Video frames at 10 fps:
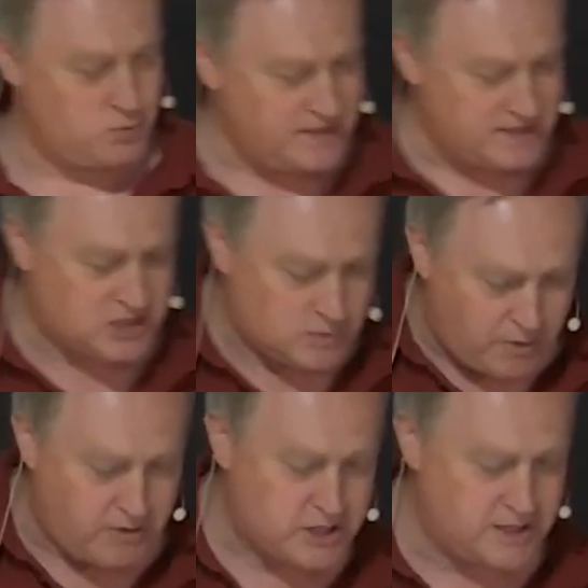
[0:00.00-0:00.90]
We need the
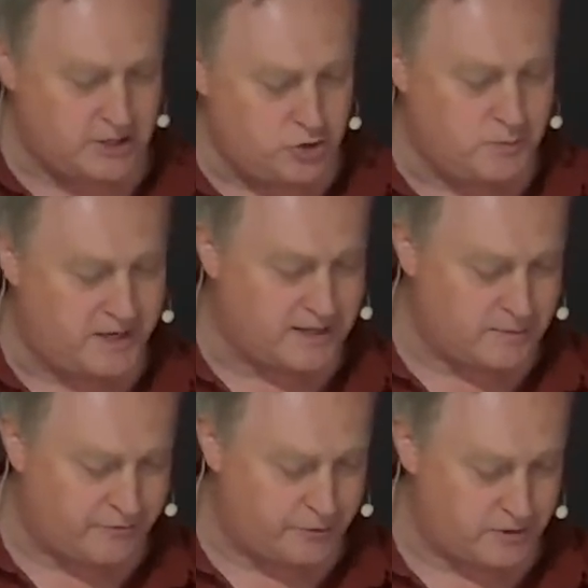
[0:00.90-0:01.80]
Spirit to illuminate
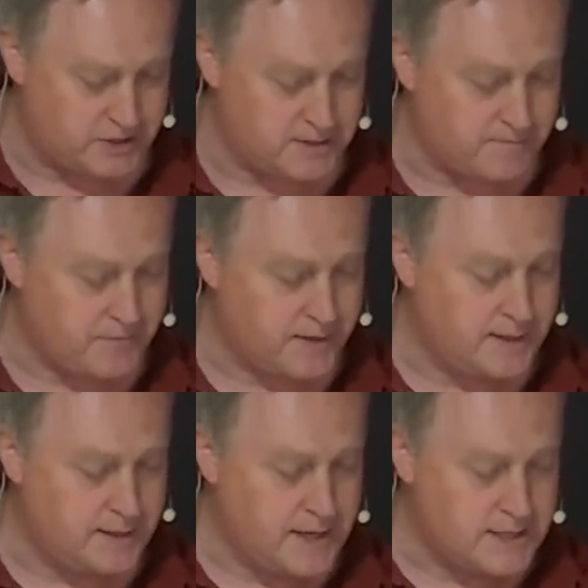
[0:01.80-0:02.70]
them for us.
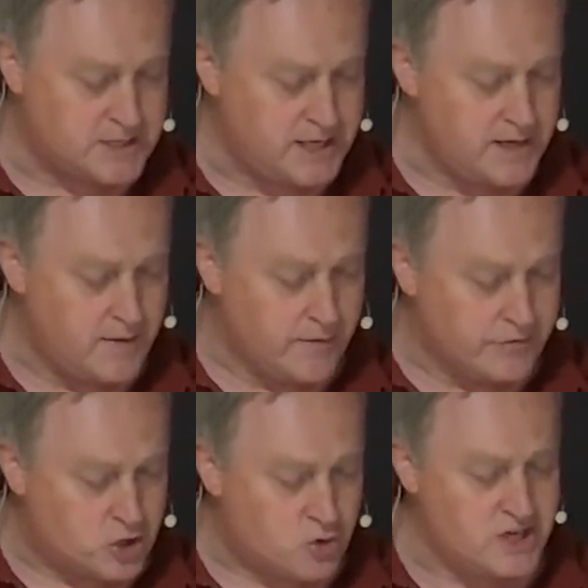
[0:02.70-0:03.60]
You see,
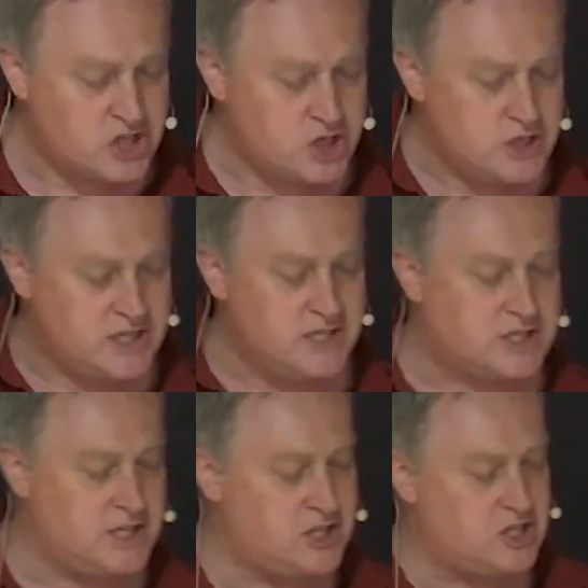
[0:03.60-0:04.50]
the Christian's
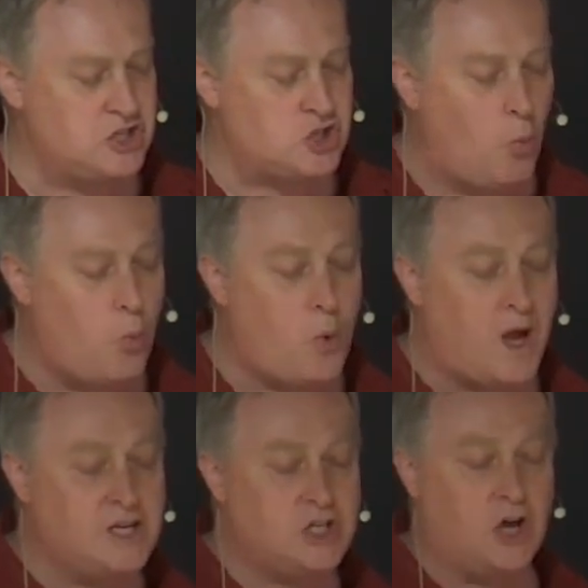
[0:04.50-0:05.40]
insistence on
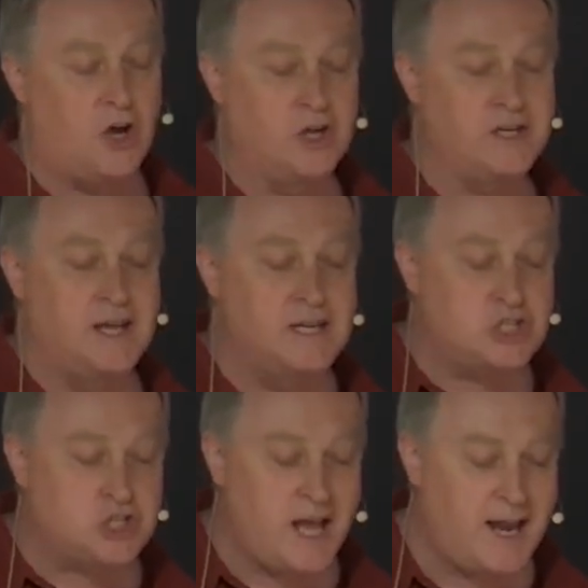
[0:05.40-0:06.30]
one God
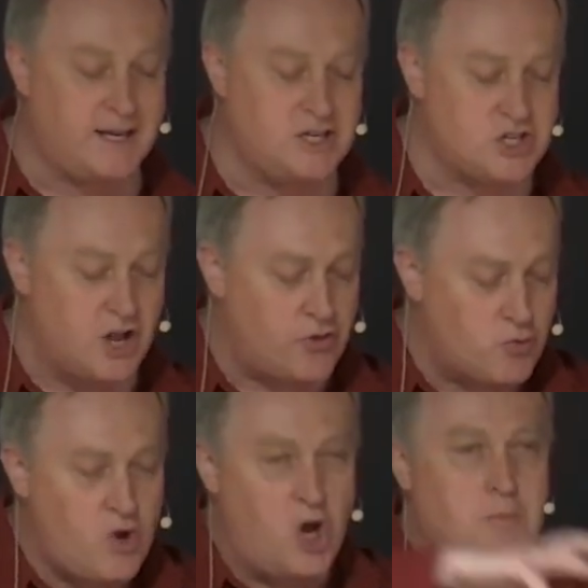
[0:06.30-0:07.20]
challenged the
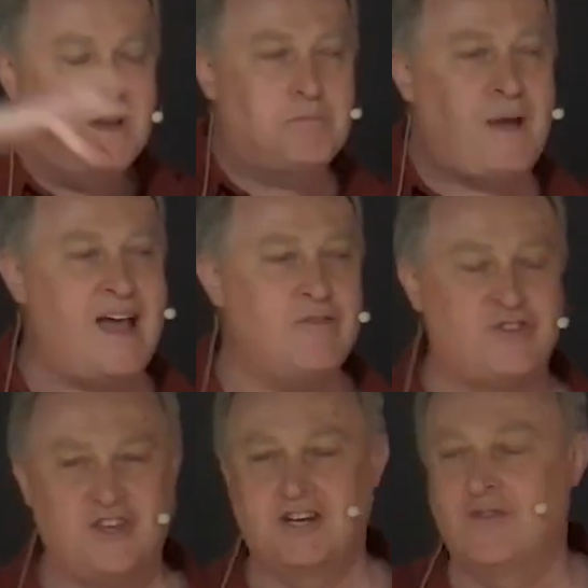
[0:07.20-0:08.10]
Roman
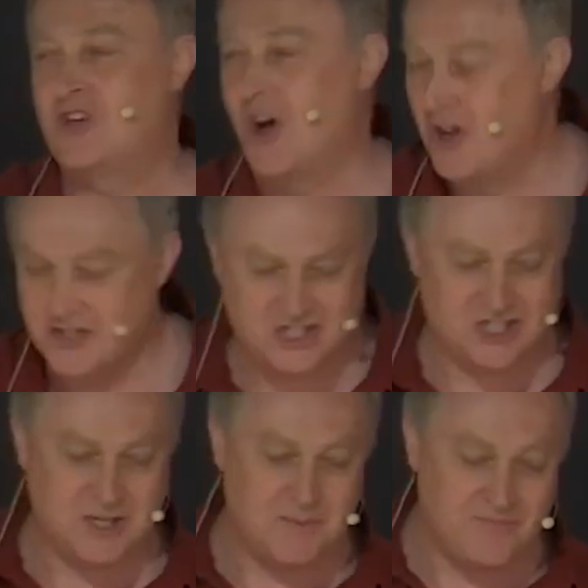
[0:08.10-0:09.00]
pantheon of
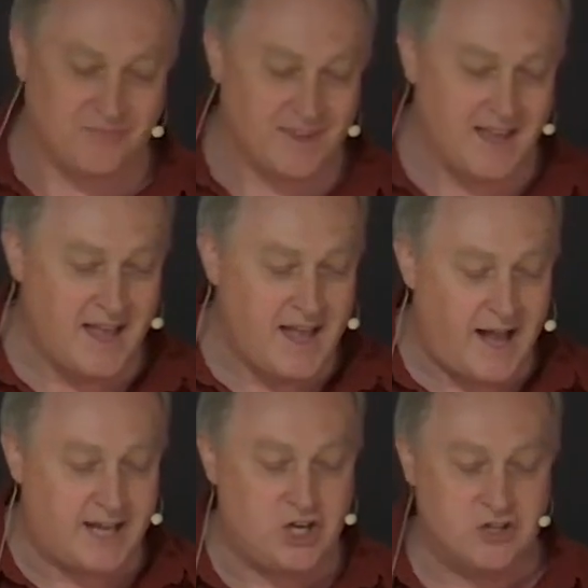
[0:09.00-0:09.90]
gods.
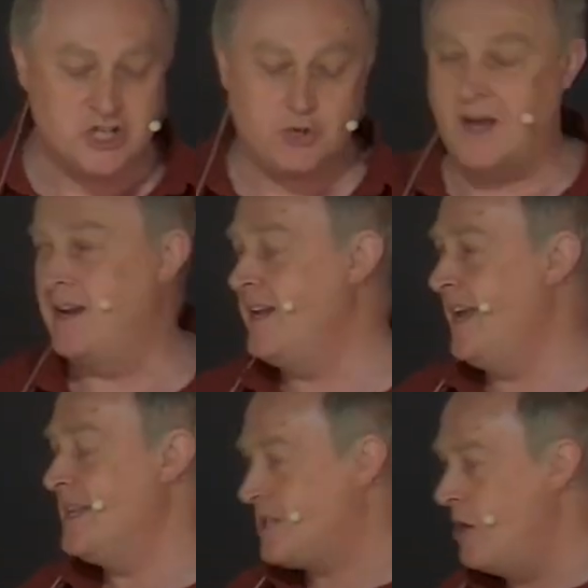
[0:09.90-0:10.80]
And consequently,
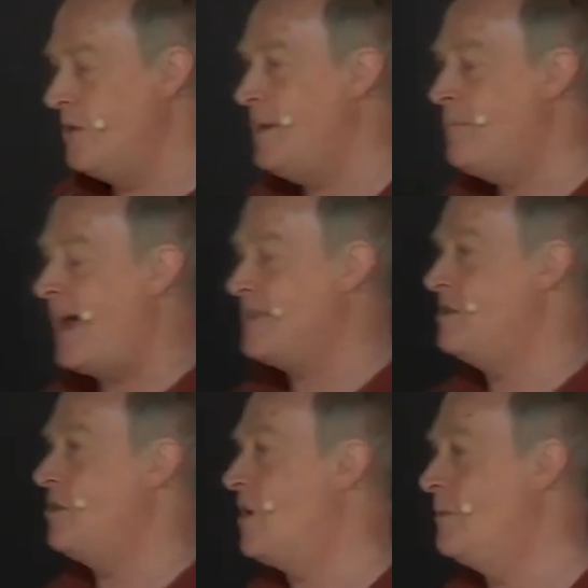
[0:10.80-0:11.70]
it totally
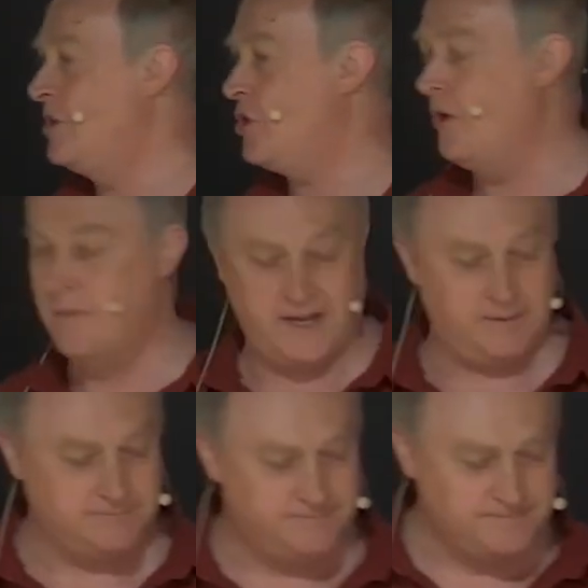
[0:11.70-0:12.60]
impacted the Roman economy.